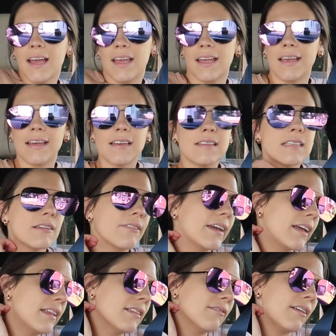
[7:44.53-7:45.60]
and see if I
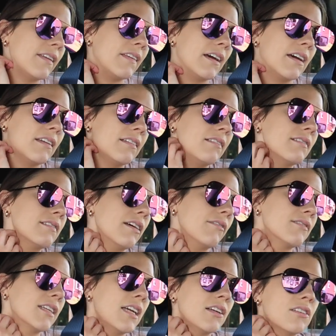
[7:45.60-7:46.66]
can find that
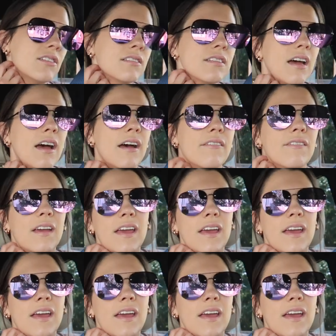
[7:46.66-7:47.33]
self-tanner stuff,